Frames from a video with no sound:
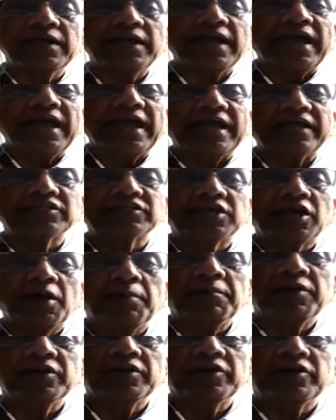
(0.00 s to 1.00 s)
has come
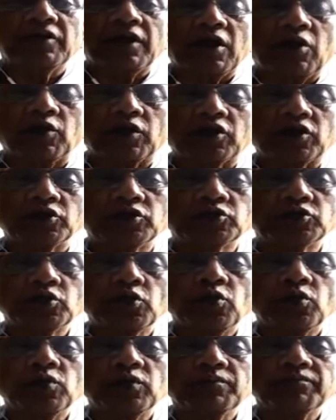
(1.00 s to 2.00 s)
under our
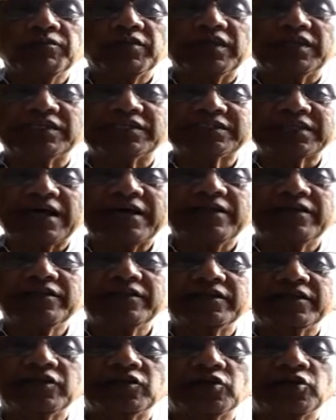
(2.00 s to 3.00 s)
control, is silent
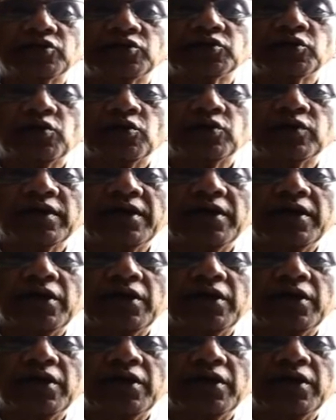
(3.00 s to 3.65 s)
and controlled,